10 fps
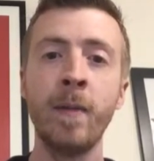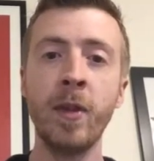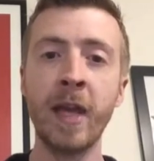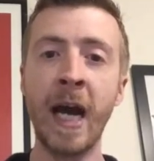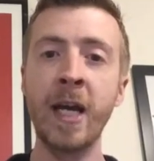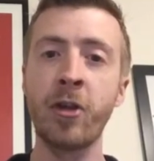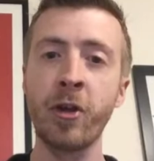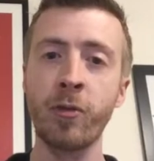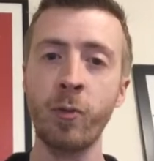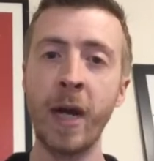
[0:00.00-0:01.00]
That is
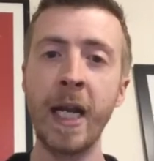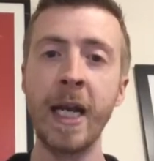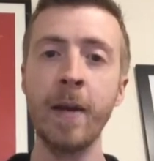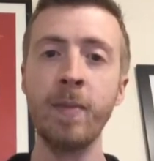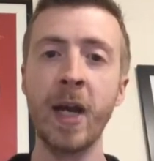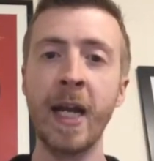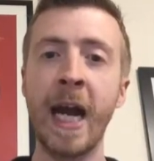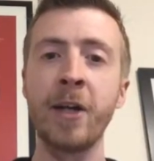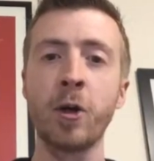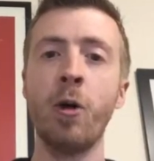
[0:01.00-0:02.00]
just really an
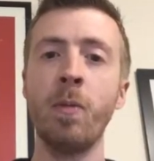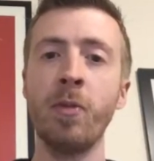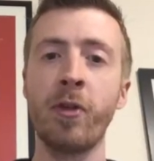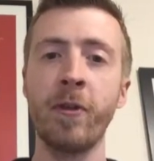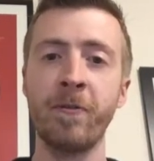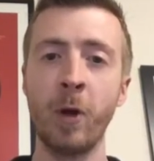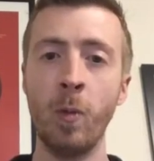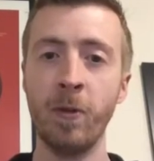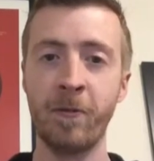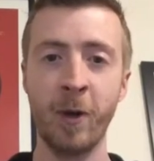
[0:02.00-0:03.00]
add-on to the
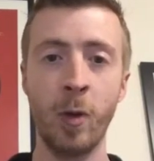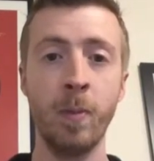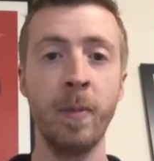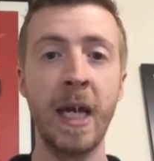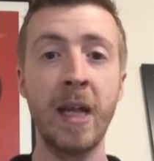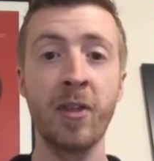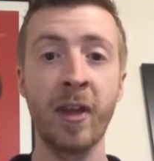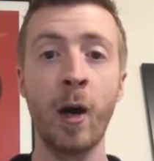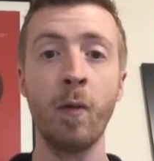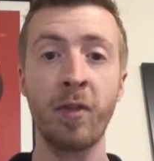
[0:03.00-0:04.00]
film. The film
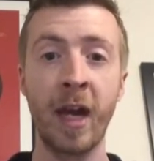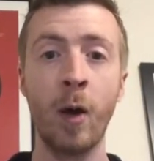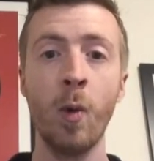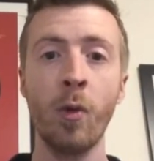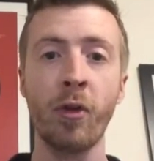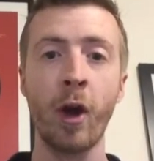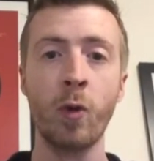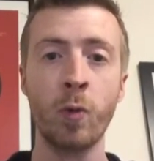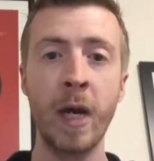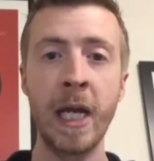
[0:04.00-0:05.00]
itself tells a
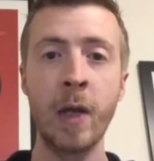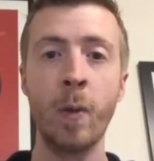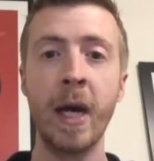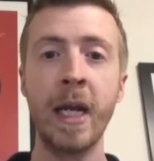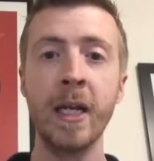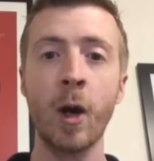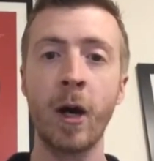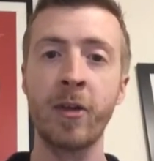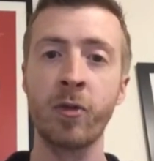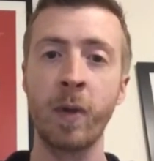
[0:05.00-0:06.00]
really, really
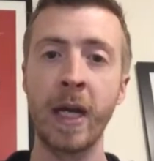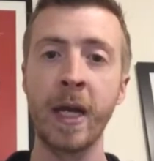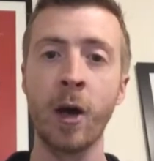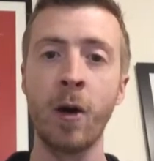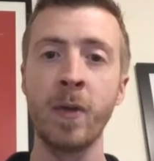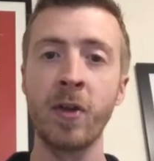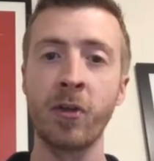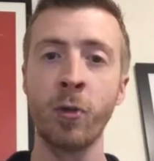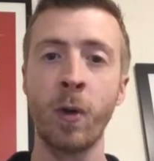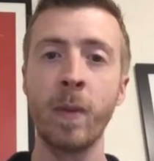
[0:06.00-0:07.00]
nice, really heartening
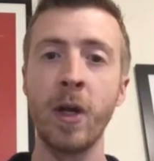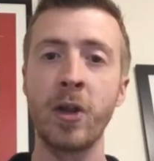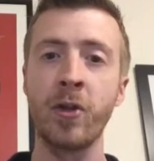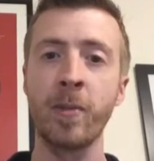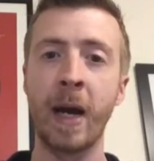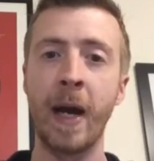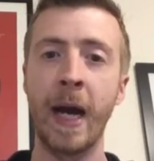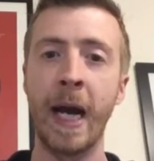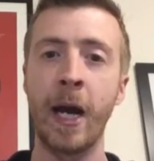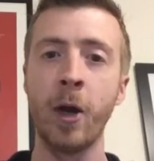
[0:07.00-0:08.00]
story, which is about
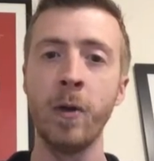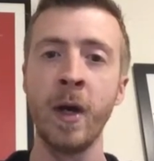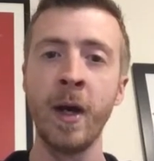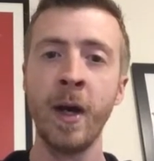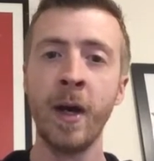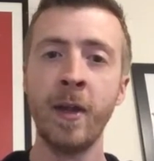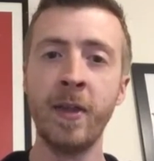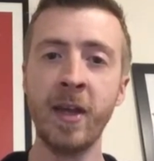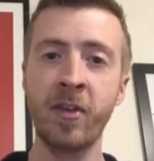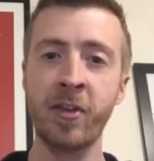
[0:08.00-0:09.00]
how
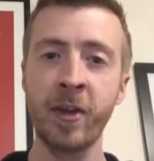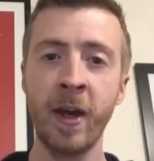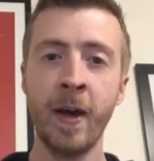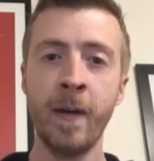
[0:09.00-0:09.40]
this